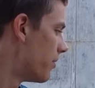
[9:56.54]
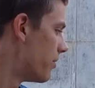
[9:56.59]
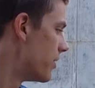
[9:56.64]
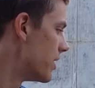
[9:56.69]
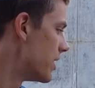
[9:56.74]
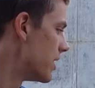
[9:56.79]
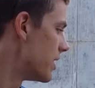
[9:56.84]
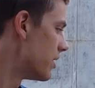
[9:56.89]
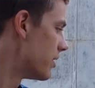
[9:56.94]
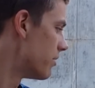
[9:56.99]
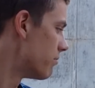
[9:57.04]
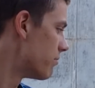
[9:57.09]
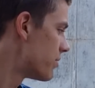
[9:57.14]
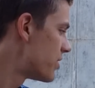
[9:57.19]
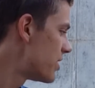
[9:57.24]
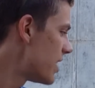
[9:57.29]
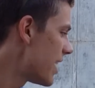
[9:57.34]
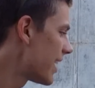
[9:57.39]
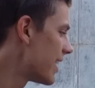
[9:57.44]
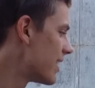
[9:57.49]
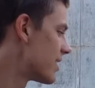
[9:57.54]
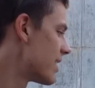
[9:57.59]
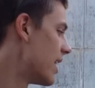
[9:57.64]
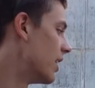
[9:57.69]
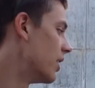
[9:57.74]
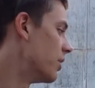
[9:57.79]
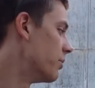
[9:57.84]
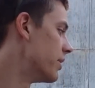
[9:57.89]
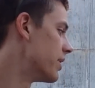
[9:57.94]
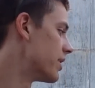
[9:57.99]
The second
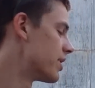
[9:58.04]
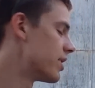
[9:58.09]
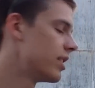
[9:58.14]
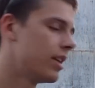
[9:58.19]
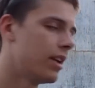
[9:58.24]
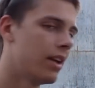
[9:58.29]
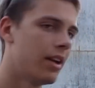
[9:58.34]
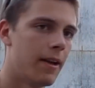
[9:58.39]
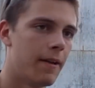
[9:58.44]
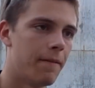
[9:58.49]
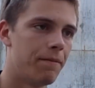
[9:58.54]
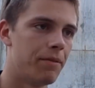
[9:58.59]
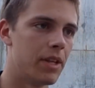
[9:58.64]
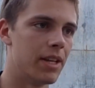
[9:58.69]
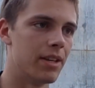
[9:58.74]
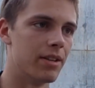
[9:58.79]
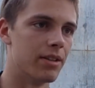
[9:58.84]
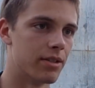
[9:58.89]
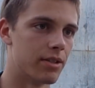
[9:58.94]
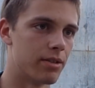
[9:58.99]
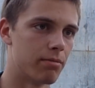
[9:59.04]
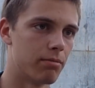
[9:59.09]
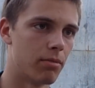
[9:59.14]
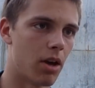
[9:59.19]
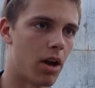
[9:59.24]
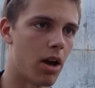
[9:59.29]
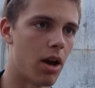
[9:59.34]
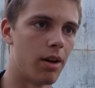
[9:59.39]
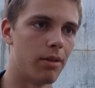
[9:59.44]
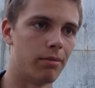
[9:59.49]
element is
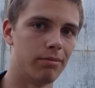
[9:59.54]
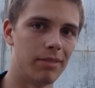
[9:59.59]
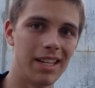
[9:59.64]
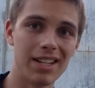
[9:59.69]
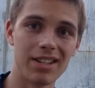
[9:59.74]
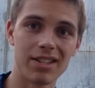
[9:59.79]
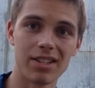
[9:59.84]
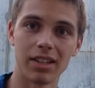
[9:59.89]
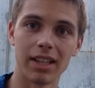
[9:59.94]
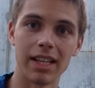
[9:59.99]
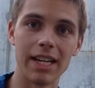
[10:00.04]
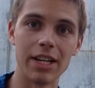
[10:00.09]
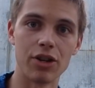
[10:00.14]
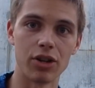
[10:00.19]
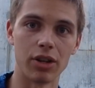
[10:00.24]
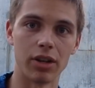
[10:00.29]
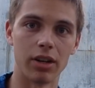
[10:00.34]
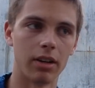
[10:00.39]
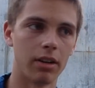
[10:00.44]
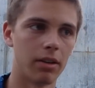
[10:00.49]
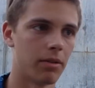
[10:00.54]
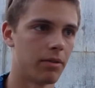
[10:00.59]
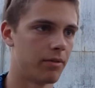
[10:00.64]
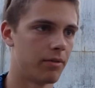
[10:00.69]
uh, insulation,